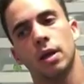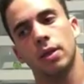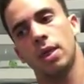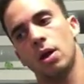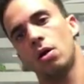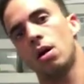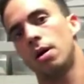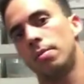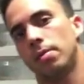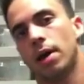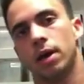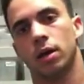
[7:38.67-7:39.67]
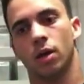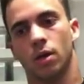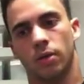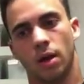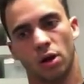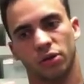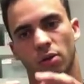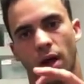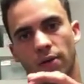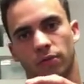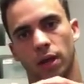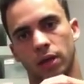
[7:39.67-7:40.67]
They're they also
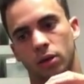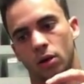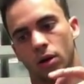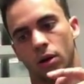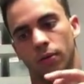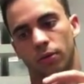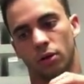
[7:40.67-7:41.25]
have like the